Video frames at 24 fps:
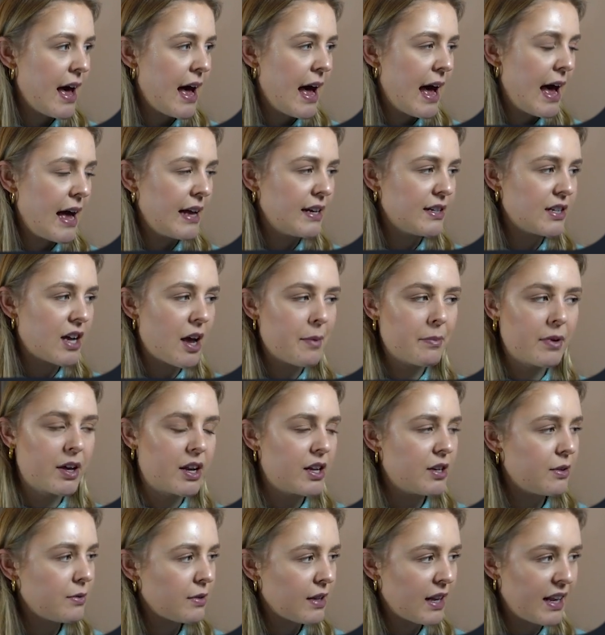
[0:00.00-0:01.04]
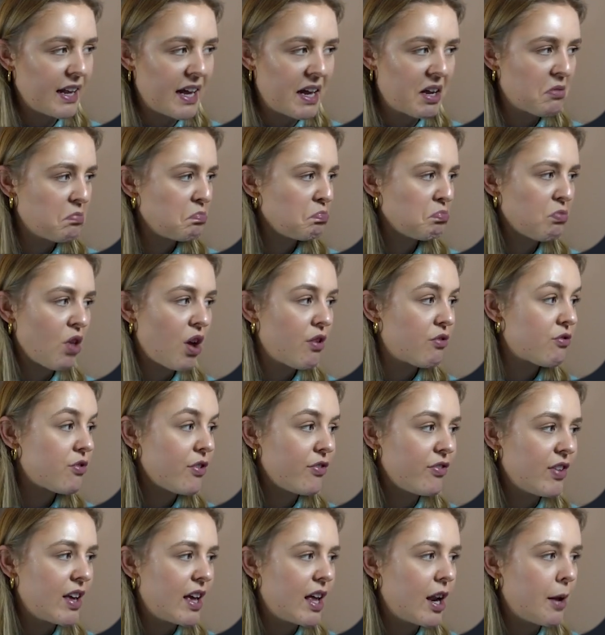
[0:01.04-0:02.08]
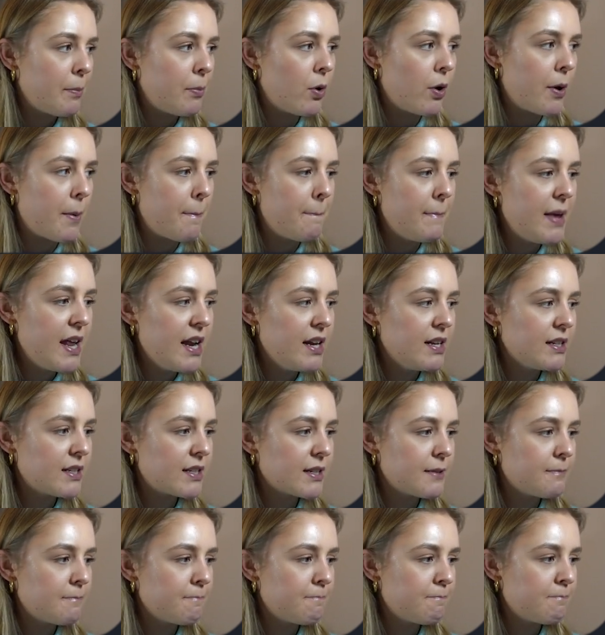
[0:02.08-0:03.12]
and I'm going to click reveal upon mint.